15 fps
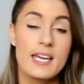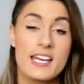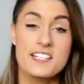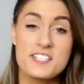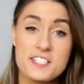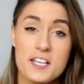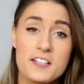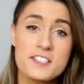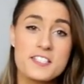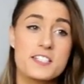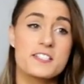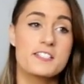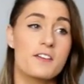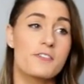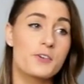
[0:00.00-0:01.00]
It sucks
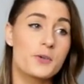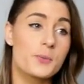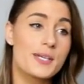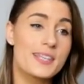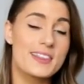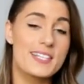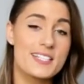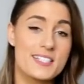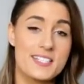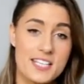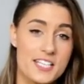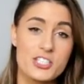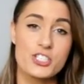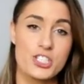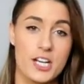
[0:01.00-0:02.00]
to suffer with this
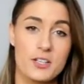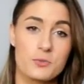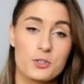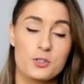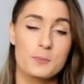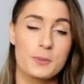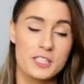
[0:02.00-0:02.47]
in general,